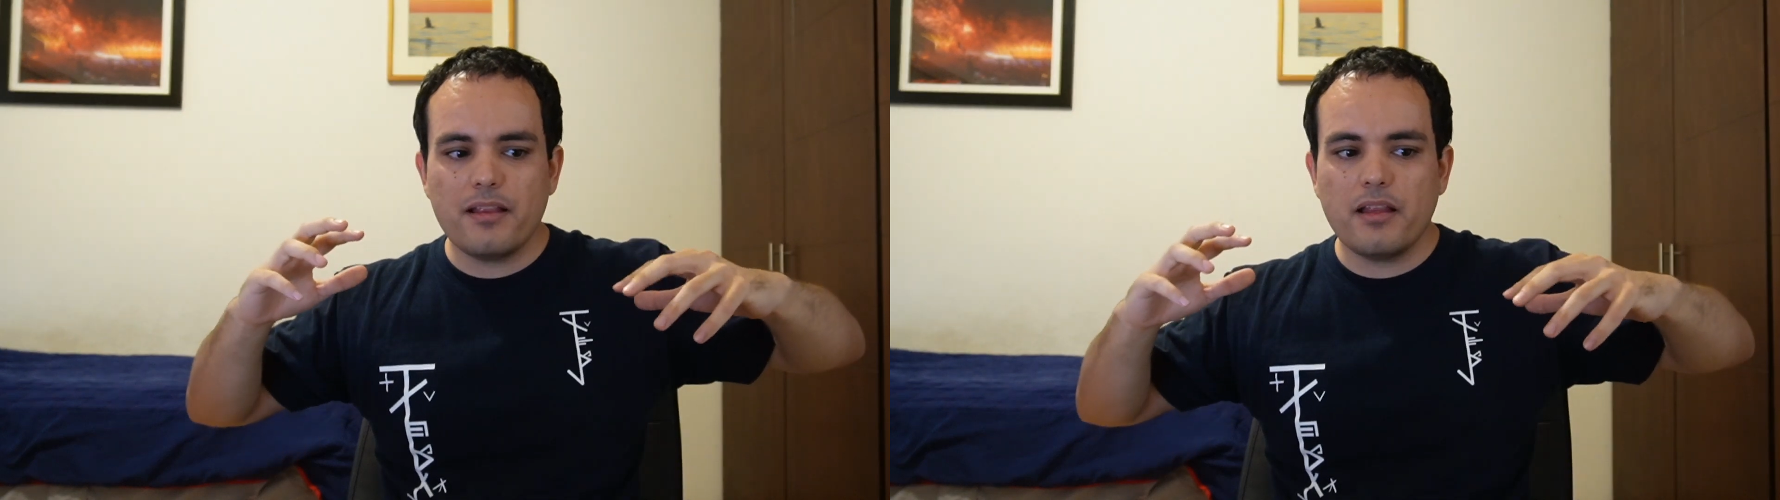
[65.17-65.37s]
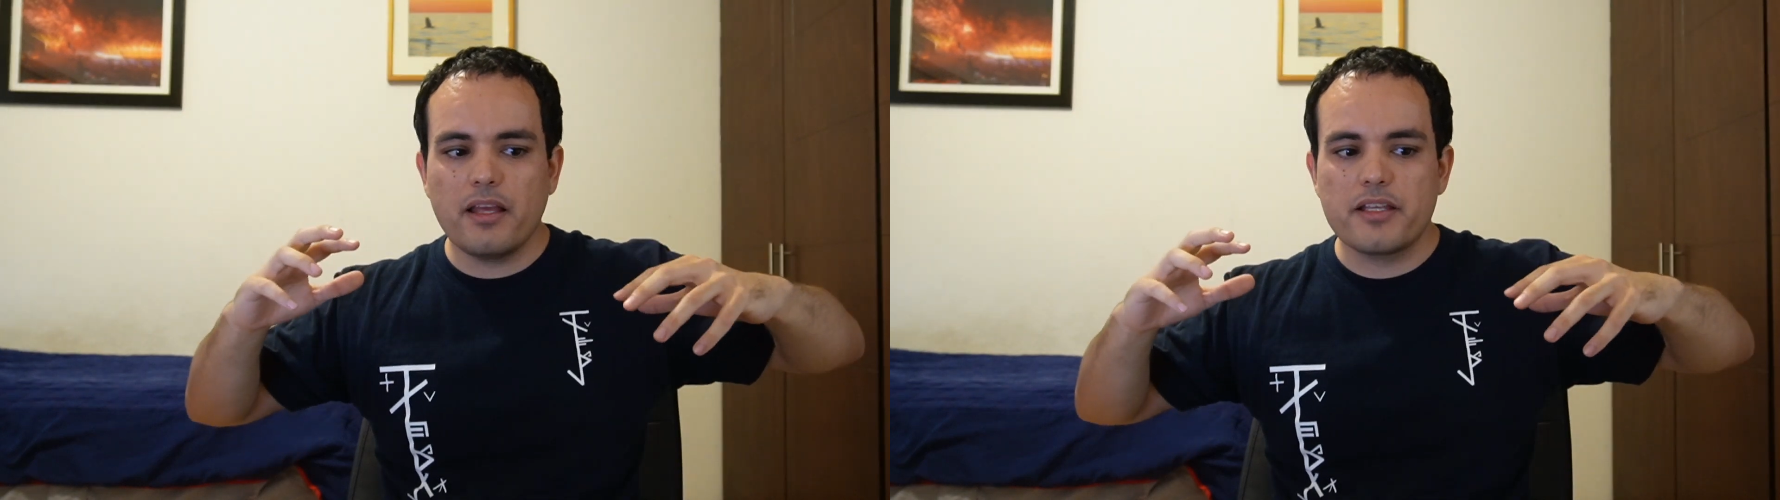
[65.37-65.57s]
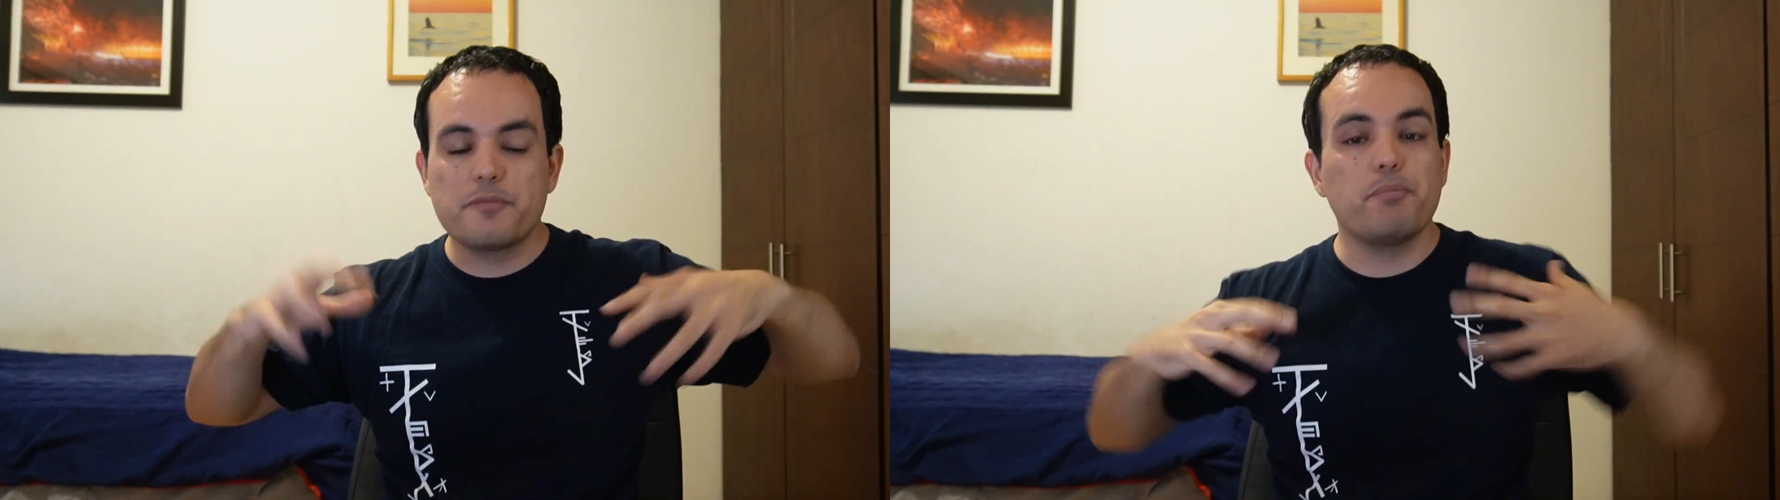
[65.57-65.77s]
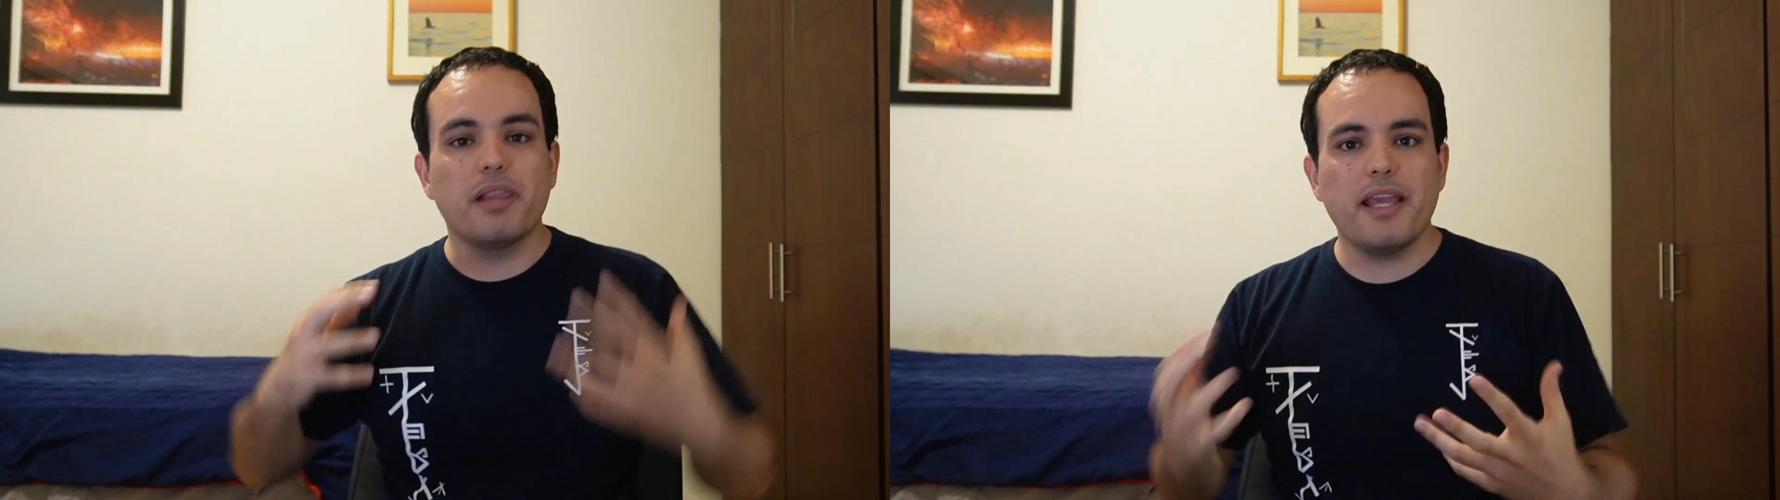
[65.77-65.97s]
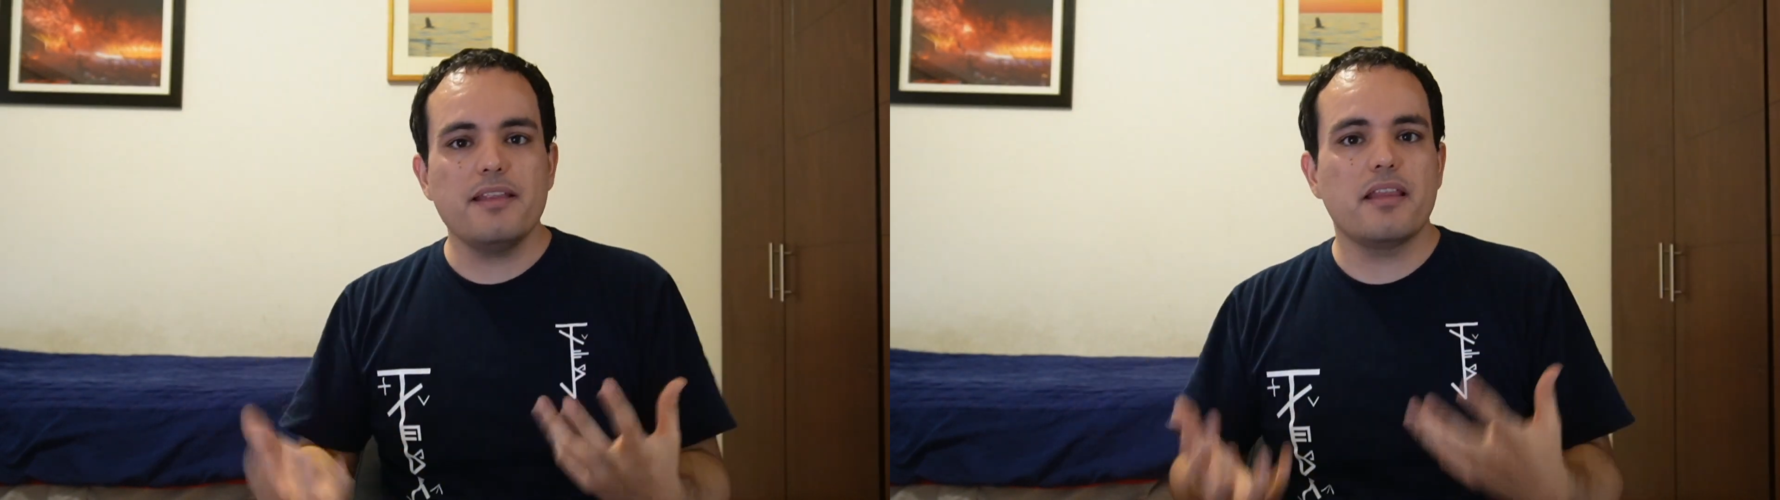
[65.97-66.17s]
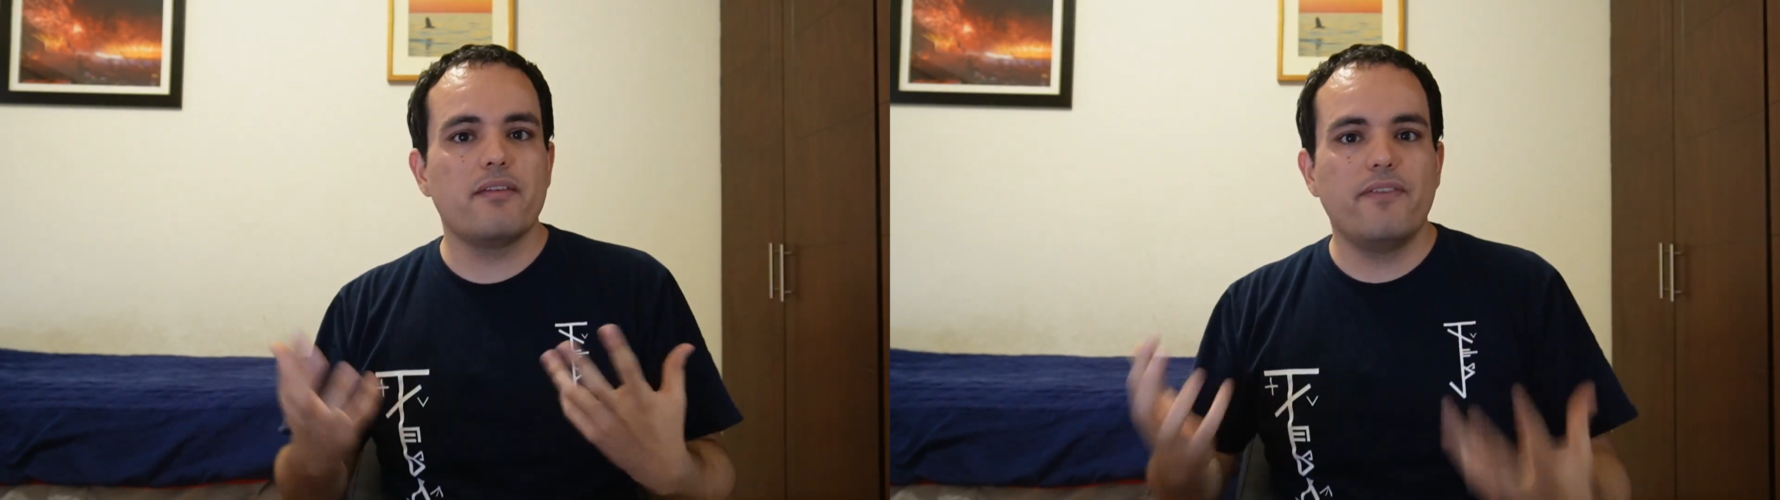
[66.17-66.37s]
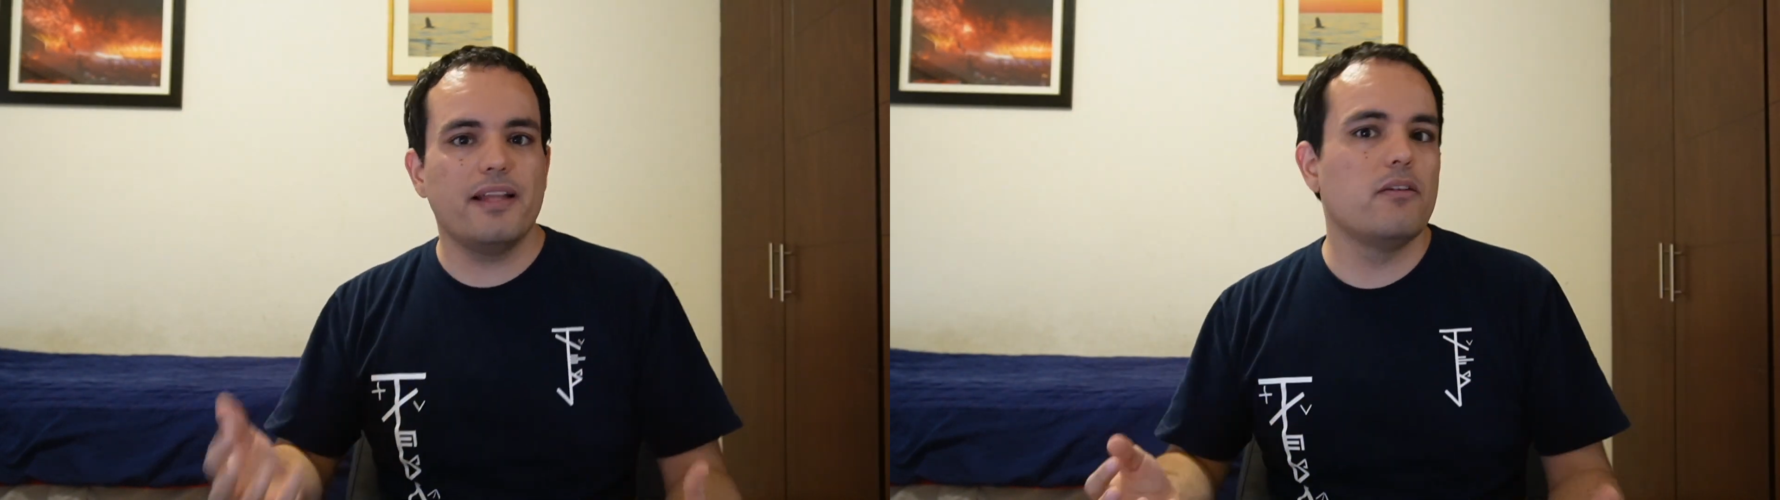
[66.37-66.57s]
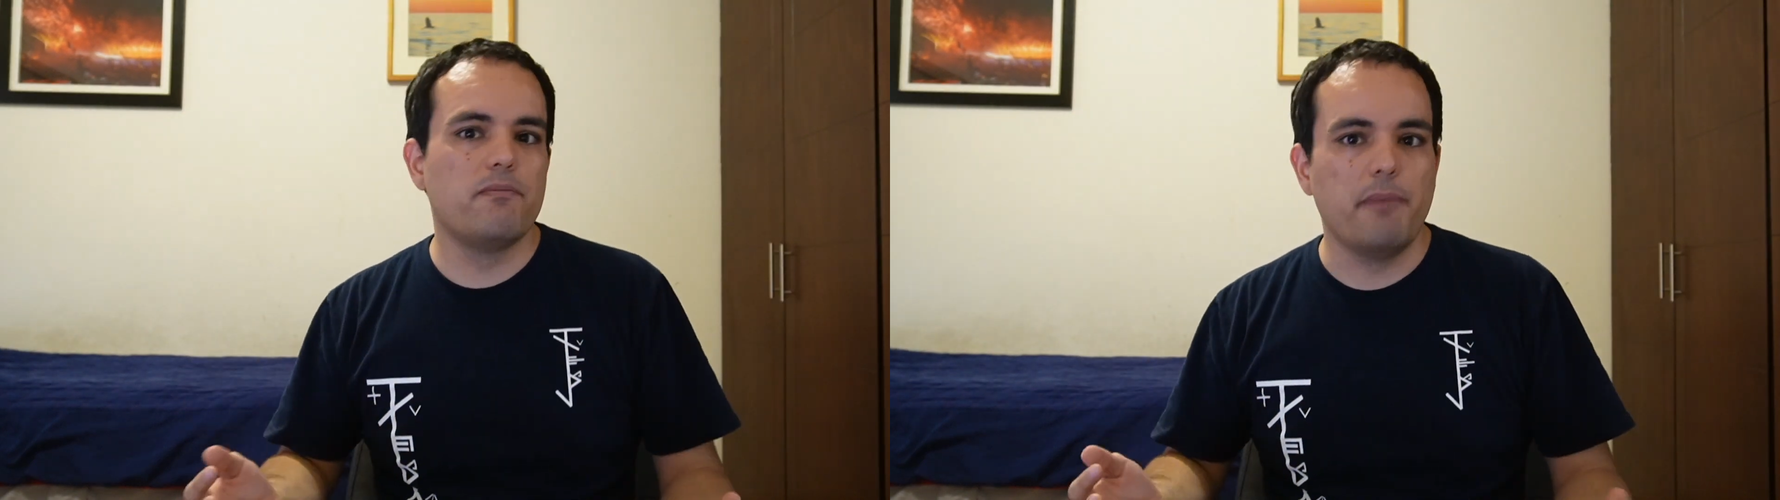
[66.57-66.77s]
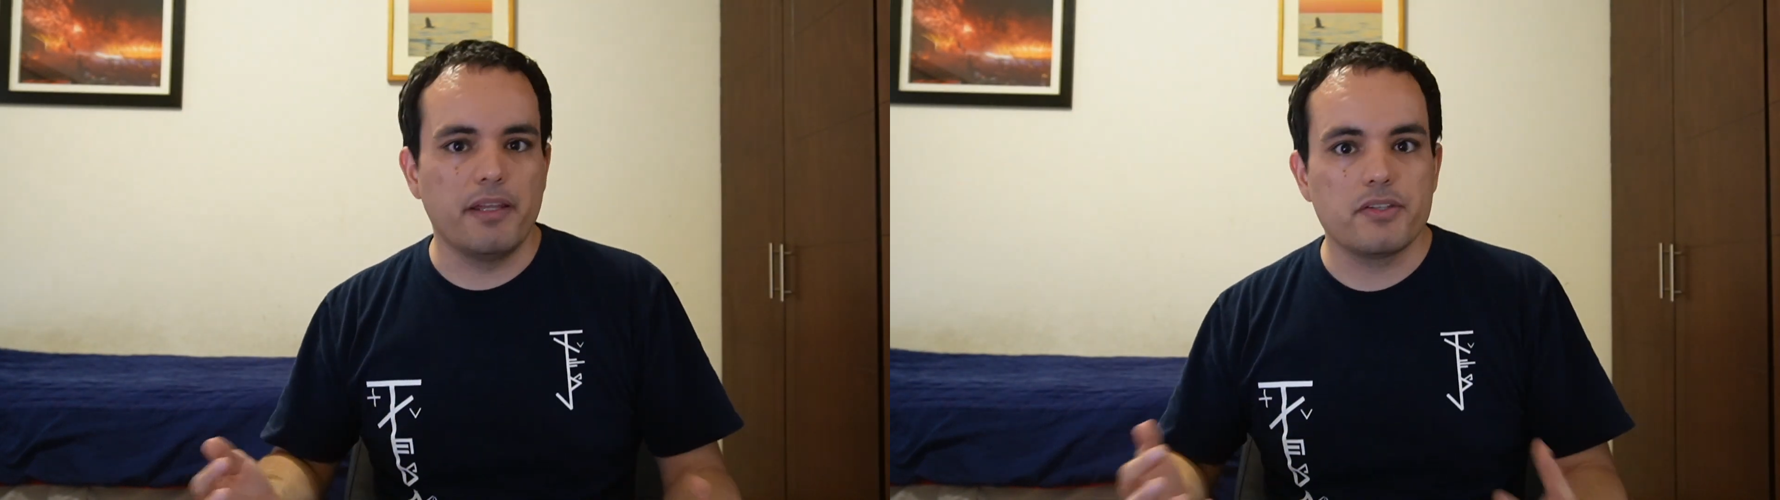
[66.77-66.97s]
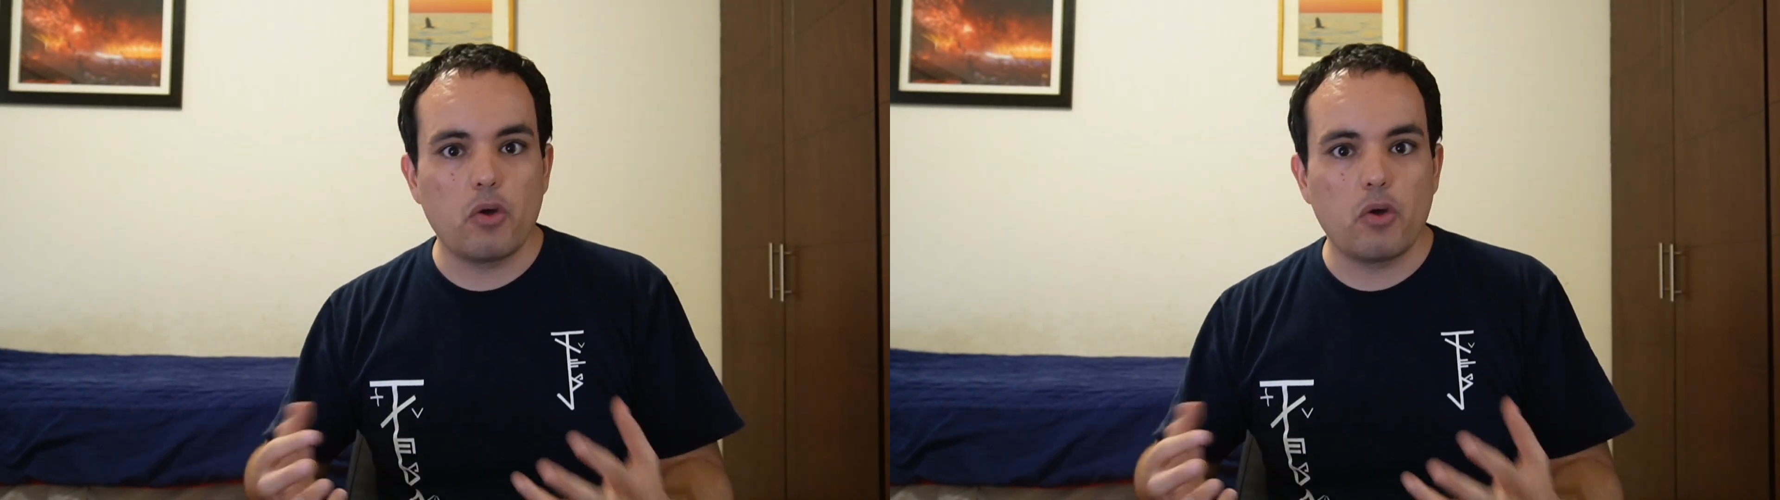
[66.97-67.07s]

explain the development